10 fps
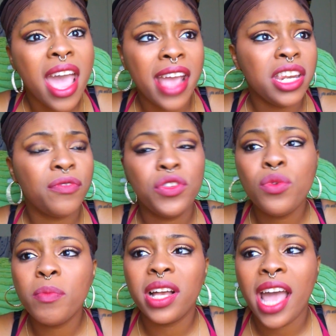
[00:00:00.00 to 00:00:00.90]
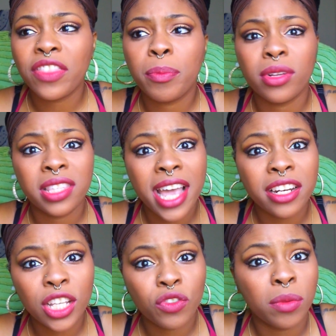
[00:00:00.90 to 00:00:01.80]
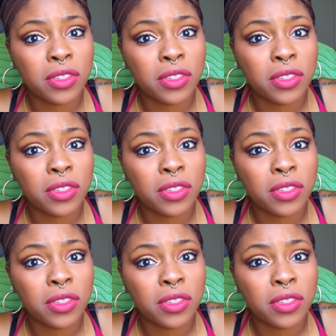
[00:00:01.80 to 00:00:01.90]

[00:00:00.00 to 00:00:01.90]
And if you have to protect us from